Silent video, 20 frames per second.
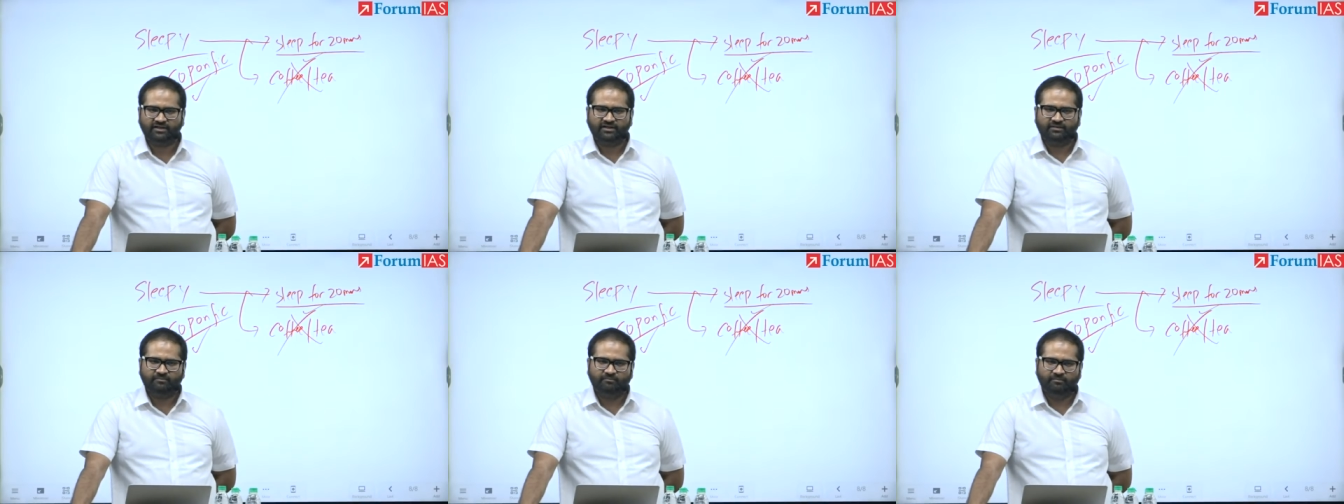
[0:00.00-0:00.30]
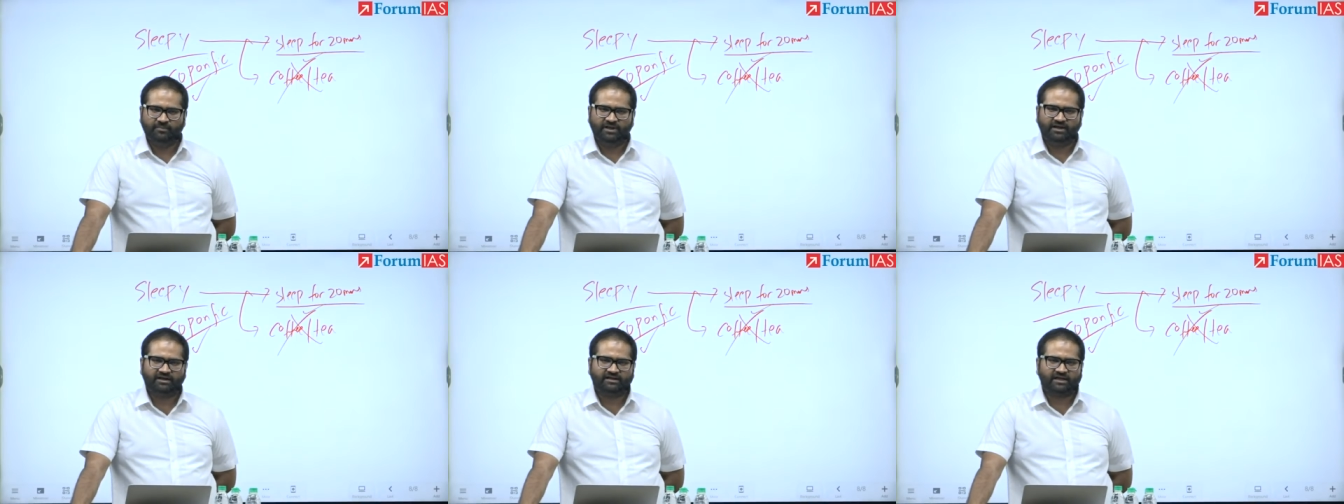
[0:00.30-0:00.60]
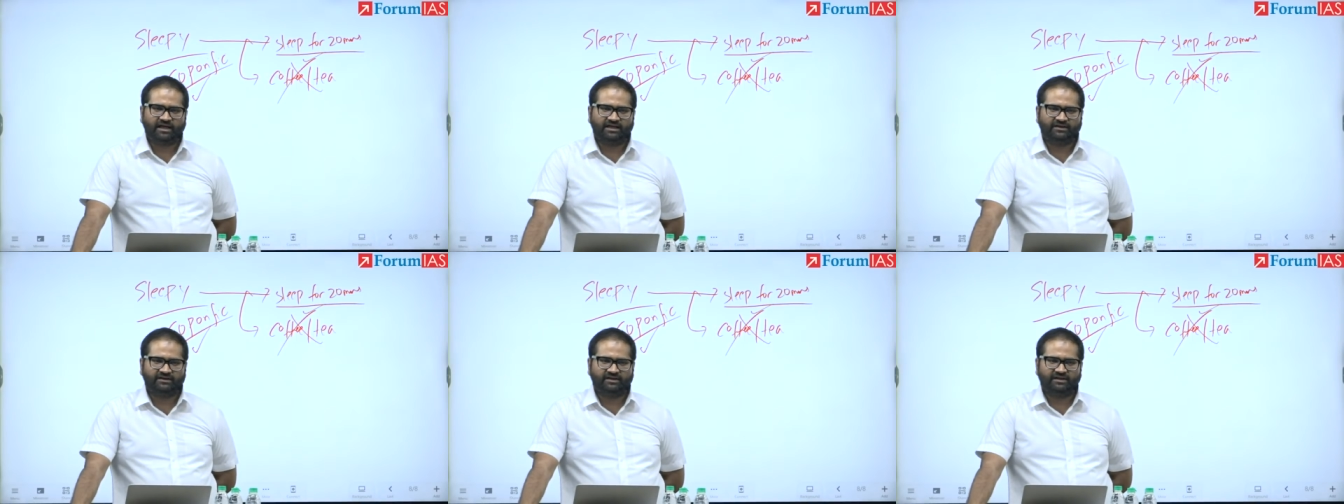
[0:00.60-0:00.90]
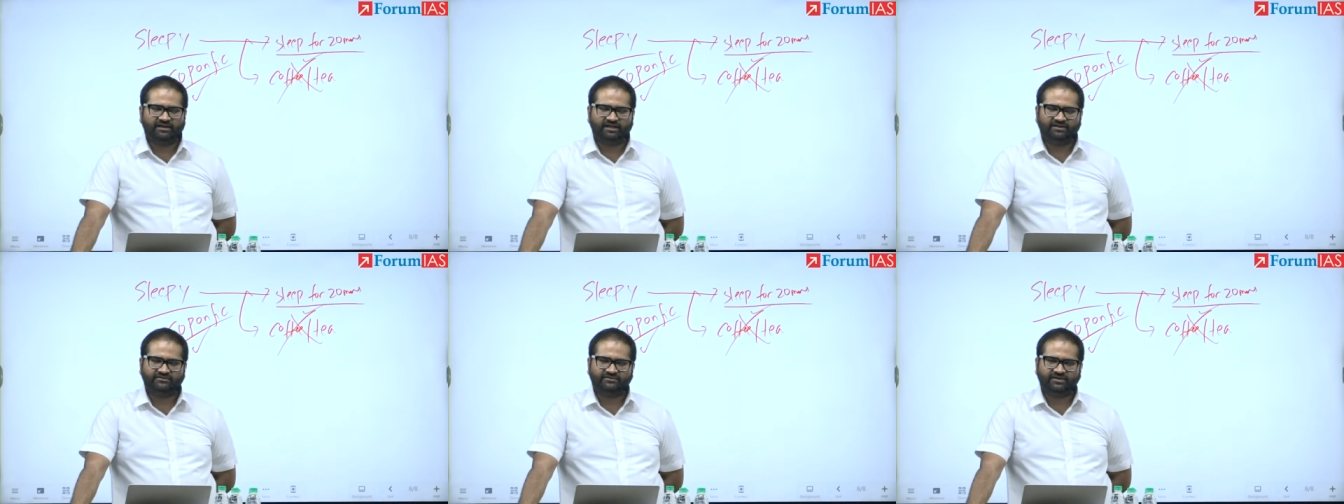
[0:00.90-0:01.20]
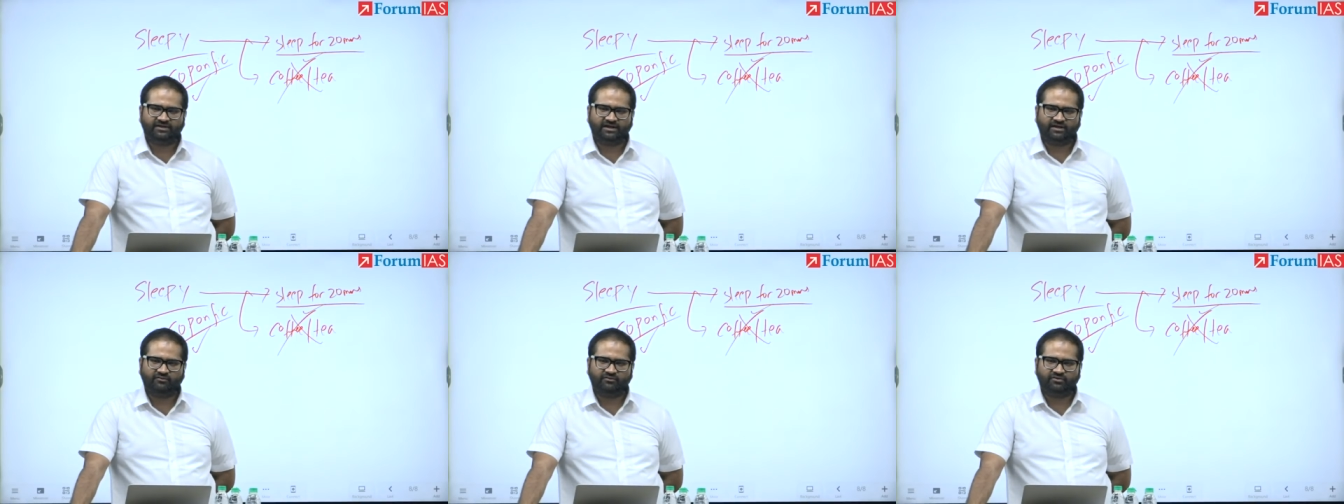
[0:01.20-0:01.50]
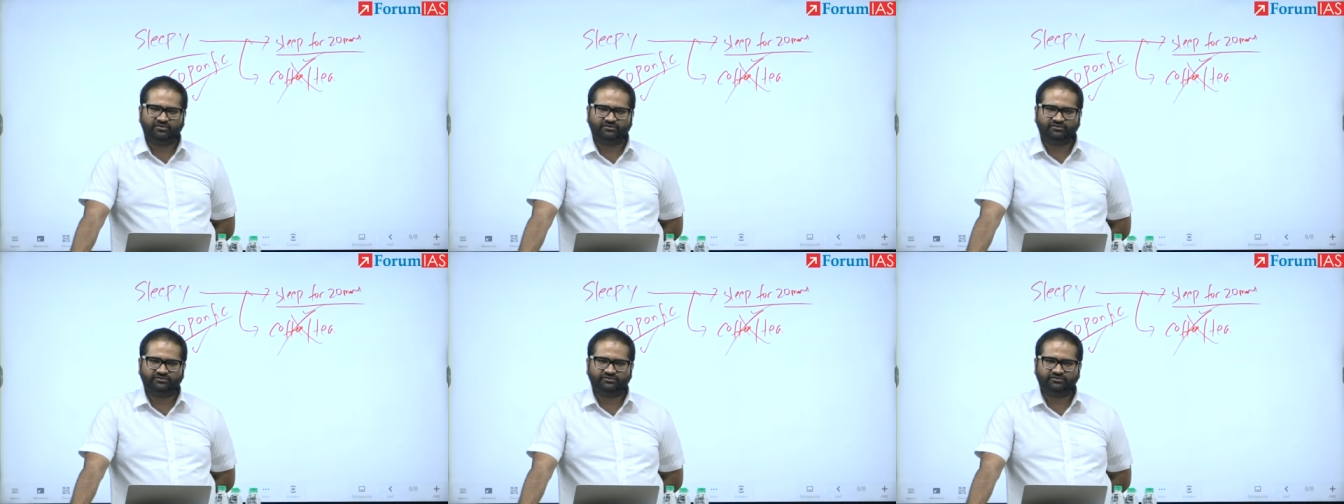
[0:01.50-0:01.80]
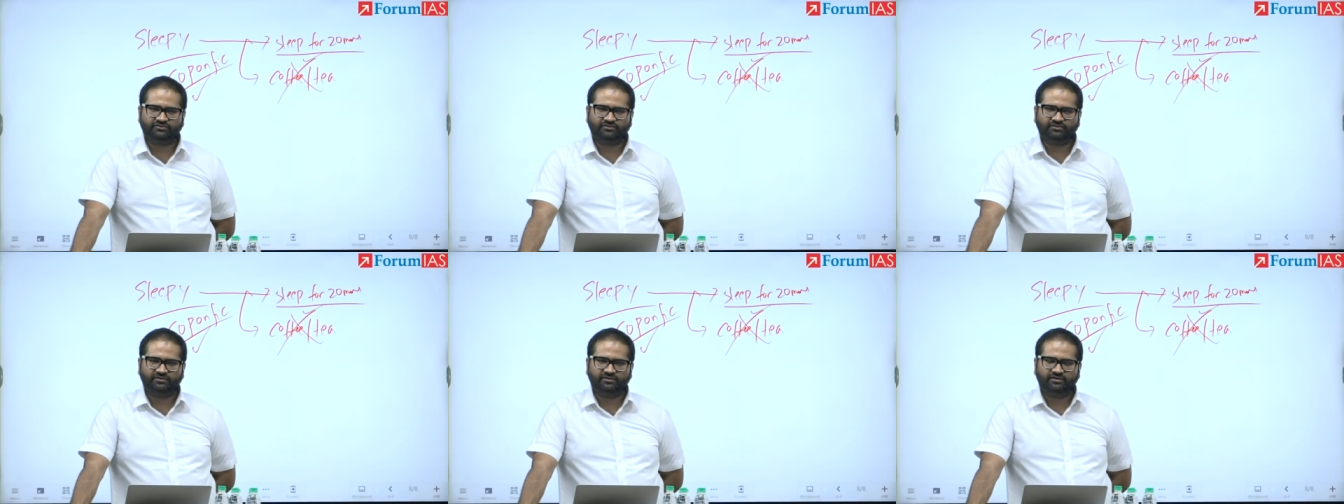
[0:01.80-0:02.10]
milk, I realized that I was
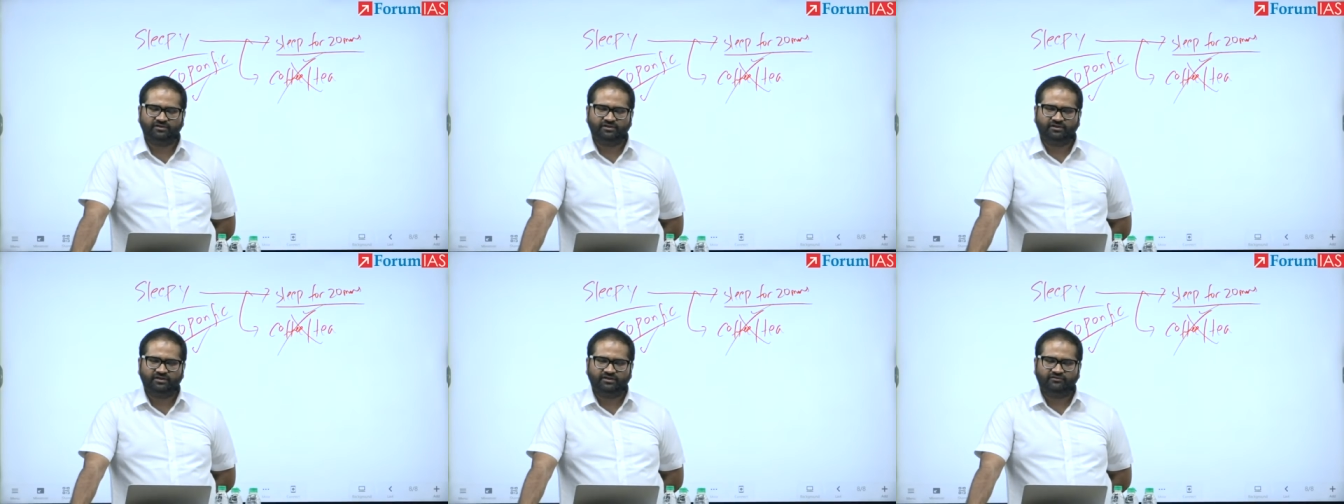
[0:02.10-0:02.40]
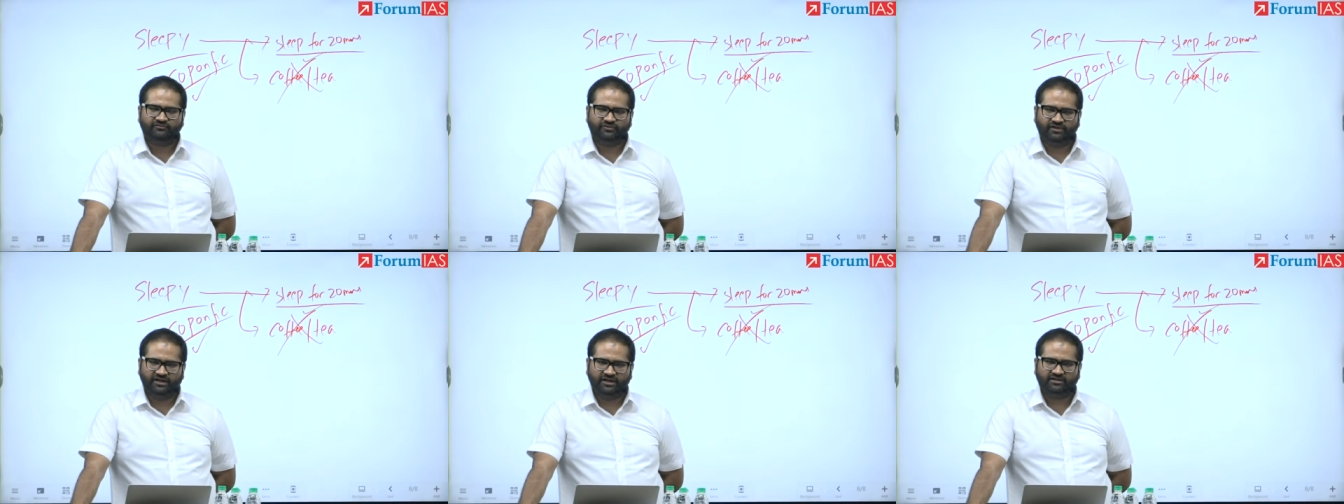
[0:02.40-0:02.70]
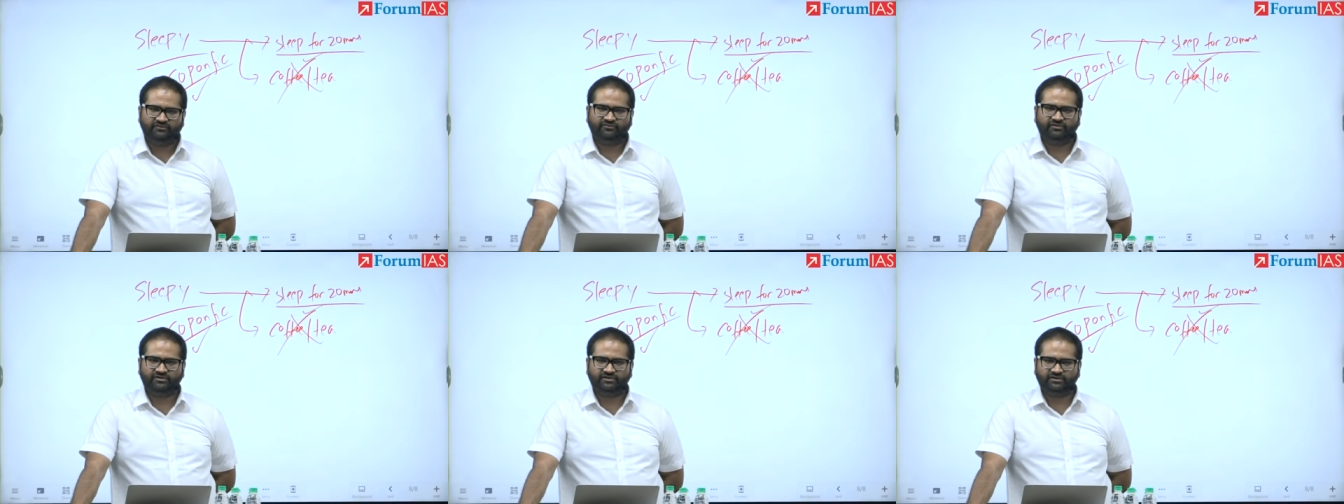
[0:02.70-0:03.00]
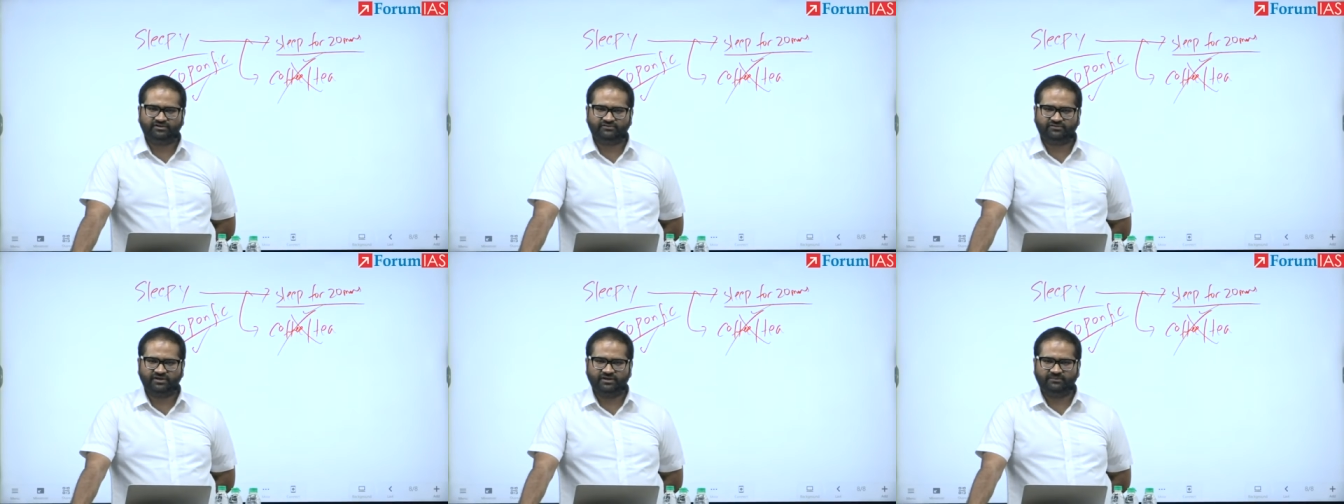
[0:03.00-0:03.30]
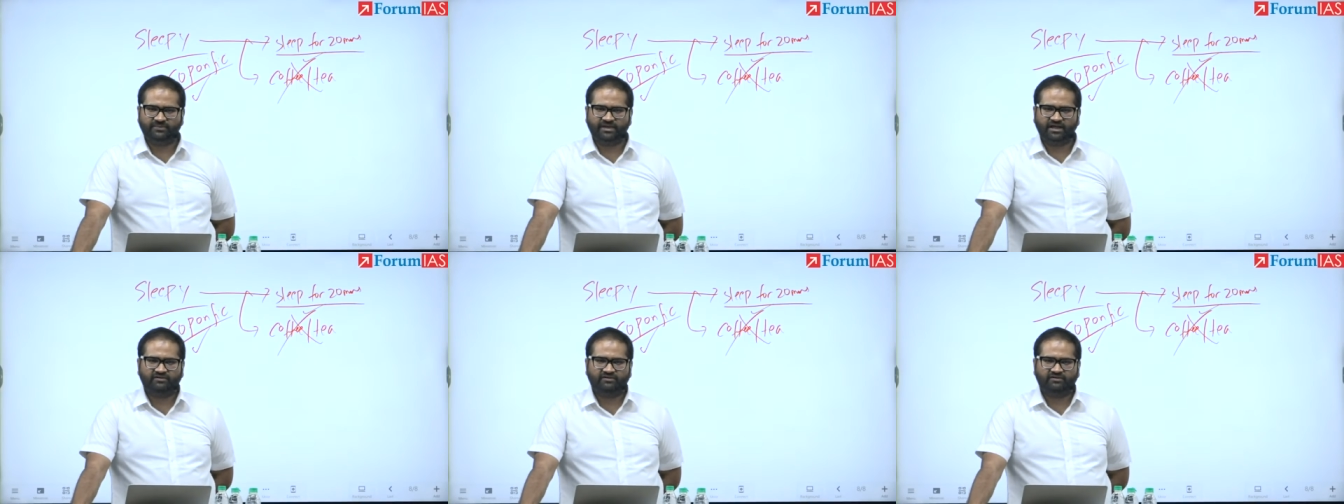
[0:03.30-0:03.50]
feeling further sleepy.